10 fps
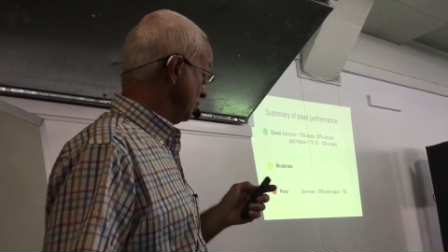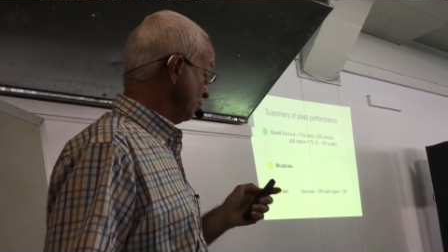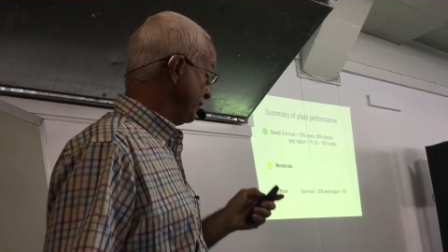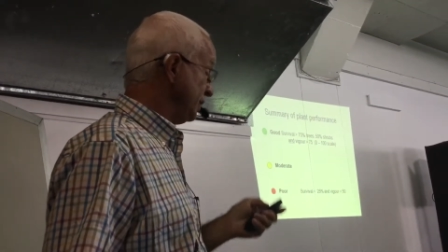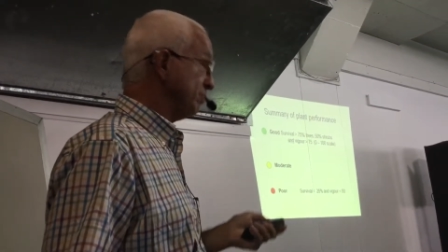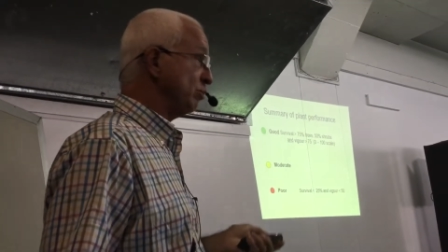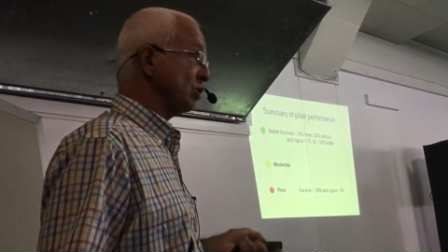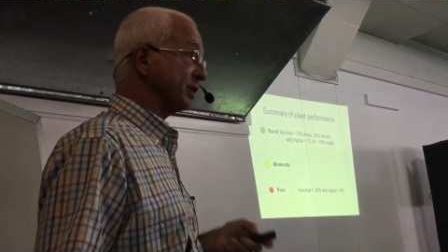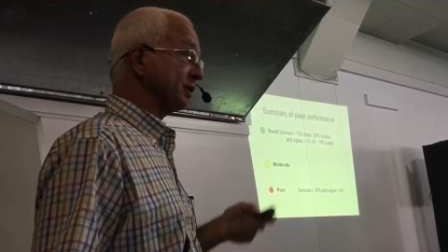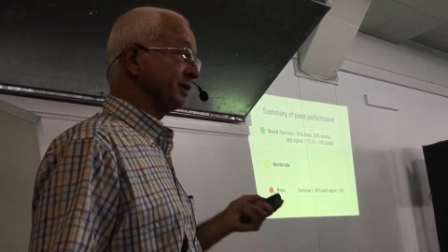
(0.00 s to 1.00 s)
We did
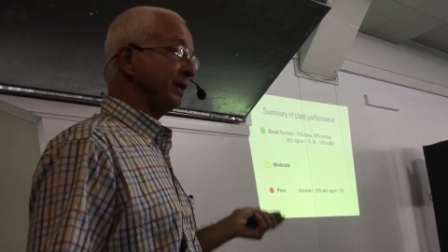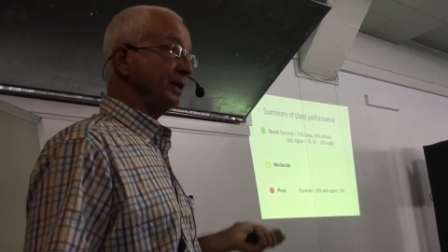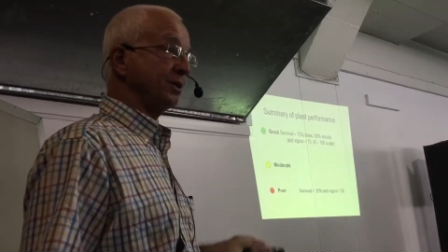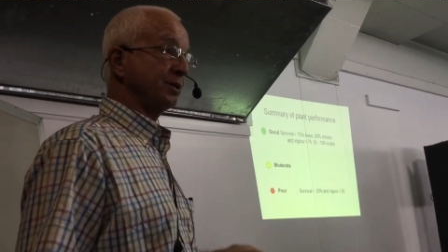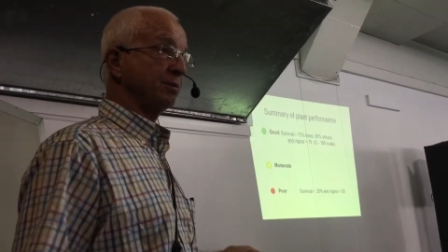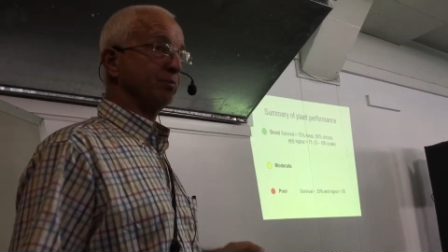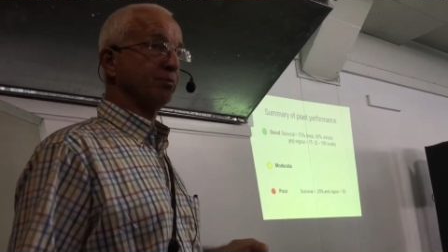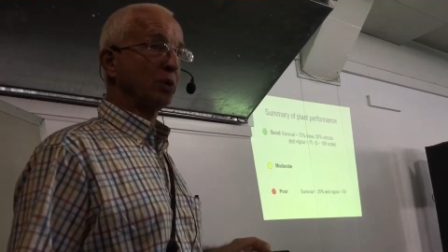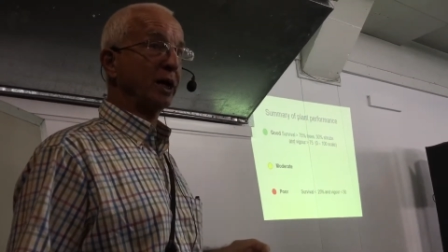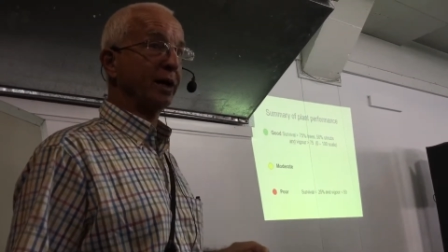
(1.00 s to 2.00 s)
monitor these
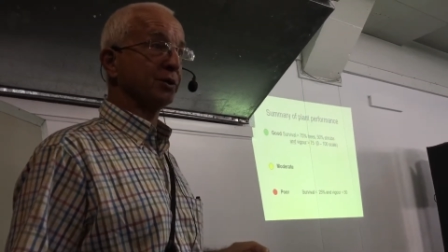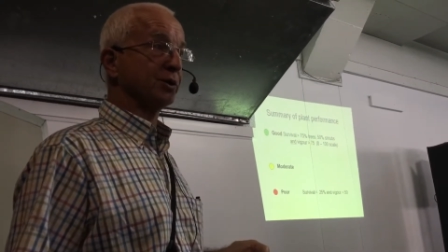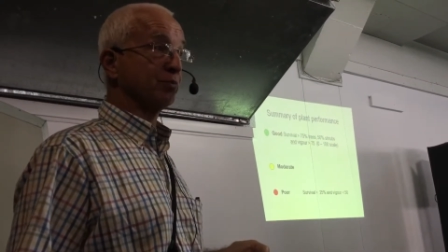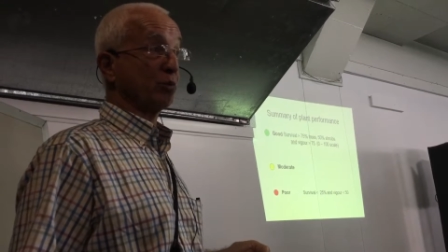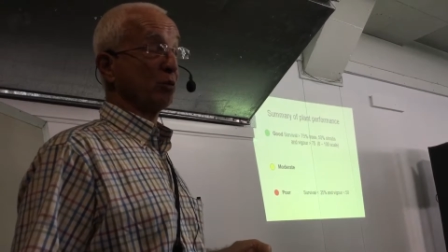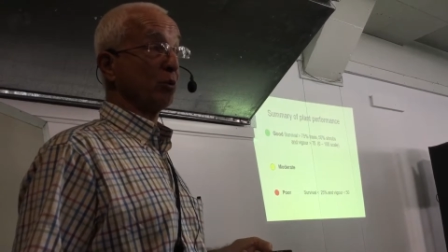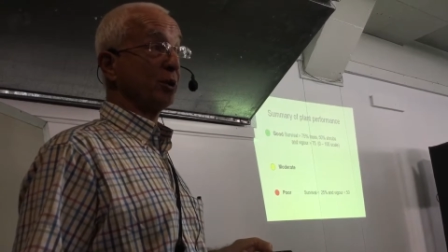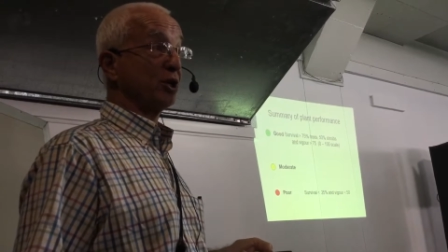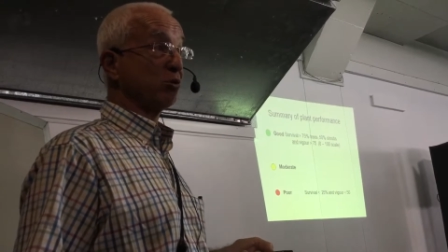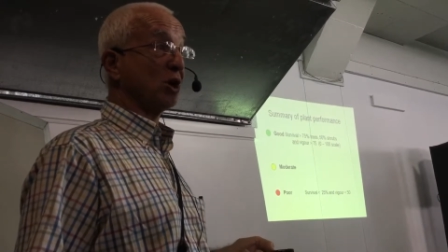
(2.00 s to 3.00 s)
plants
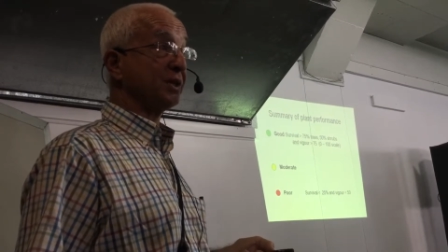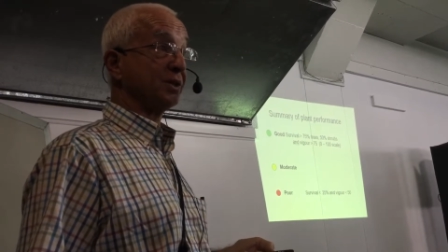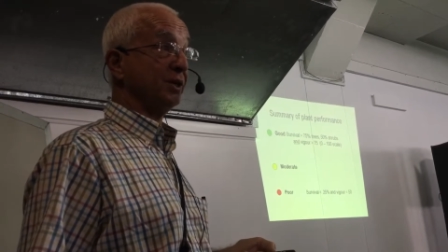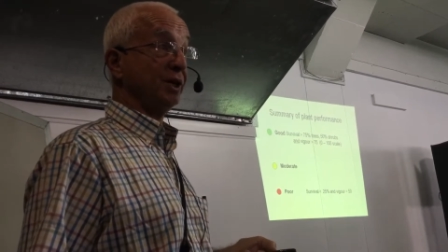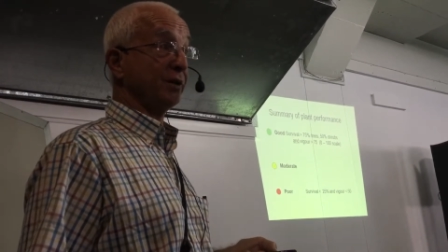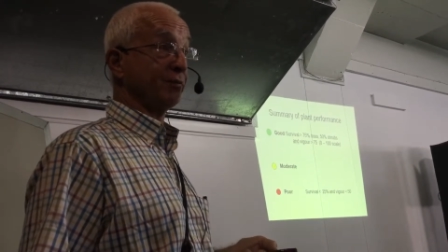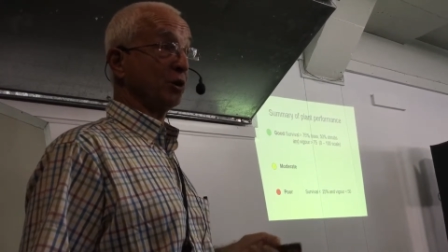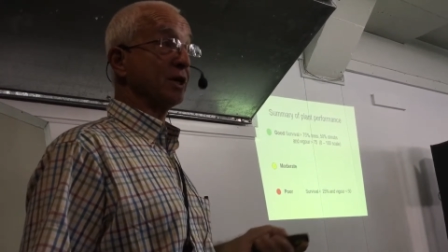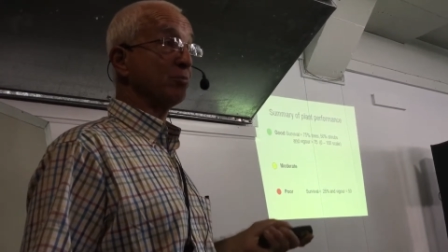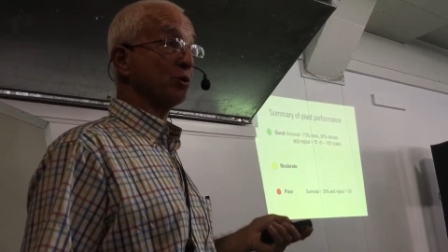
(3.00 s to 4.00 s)
probably twice a year
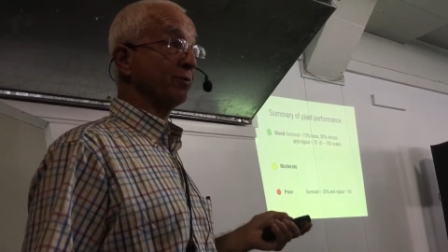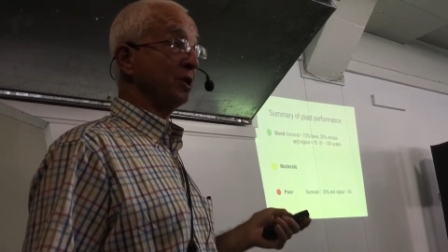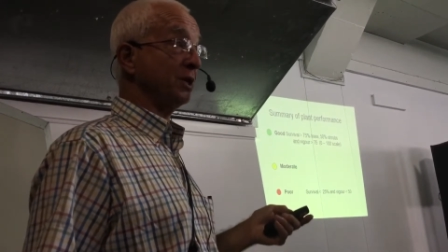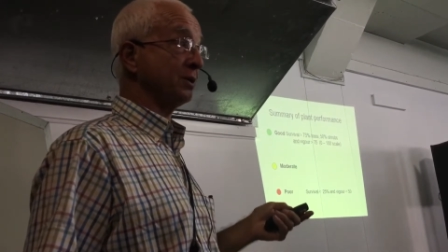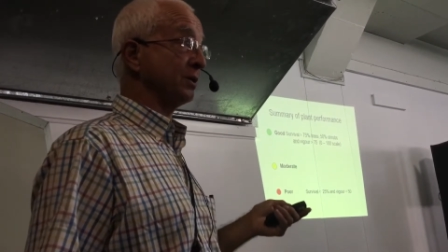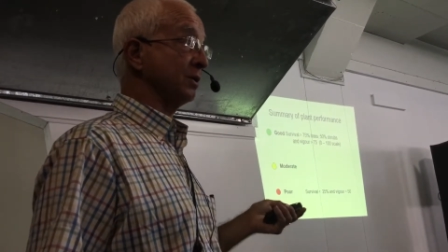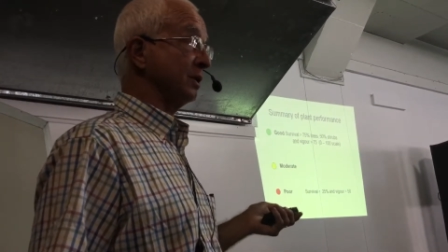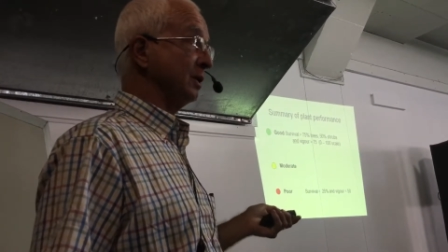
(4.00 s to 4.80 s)
for a number of years,